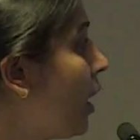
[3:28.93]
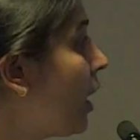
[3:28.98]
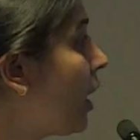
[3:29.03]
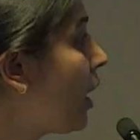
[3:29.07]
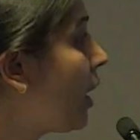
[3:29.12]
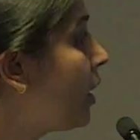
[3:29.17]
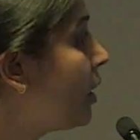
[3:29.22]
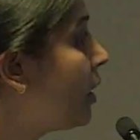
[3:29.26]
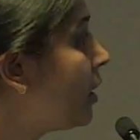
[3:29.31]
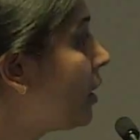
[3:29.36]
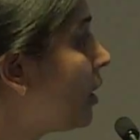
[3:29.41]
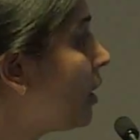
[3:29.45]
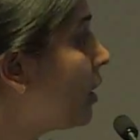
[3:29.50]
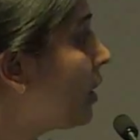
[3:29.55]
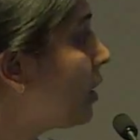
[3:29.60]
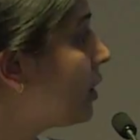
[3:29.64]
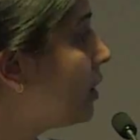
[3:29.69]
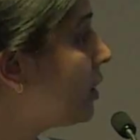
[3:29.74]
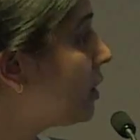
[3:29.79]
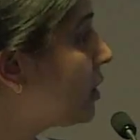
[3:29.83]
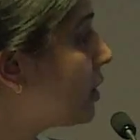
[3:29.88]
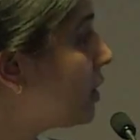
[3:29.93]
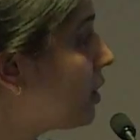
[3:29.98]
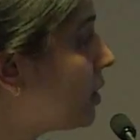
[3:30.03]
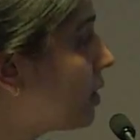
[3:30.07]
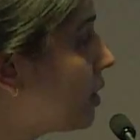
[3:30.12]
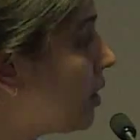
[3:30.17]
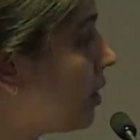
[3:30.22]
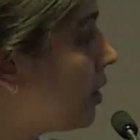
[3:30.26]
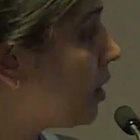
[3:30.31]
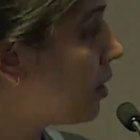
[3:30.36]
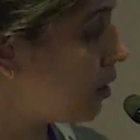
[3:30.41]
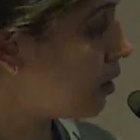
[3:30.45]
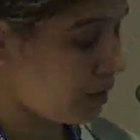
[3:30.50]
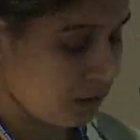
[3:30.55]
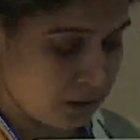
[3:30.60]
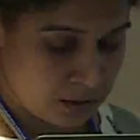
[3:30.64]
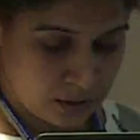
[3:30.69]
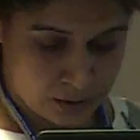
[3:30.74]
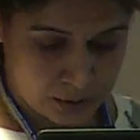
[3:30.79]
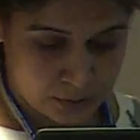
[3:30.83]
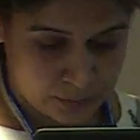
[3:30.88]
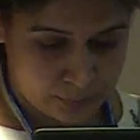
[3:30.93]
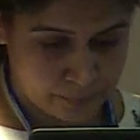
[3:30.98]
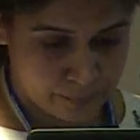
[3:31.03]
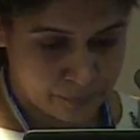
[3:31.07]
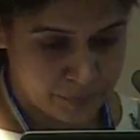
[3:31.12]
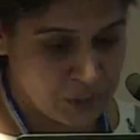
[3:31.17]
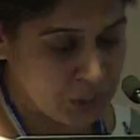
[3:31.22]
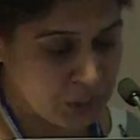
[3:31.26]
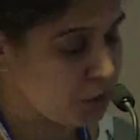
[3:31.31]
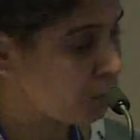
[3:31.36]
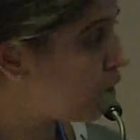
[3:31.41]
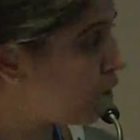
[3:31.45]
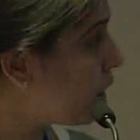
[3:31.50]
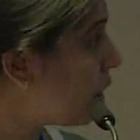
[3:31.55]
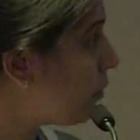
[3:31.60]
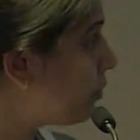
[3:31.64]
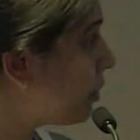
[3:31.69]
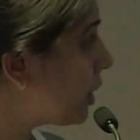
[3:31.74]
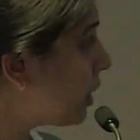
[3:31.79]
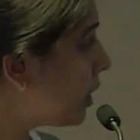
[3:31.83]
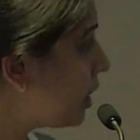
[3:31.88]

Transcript: and this is the geographical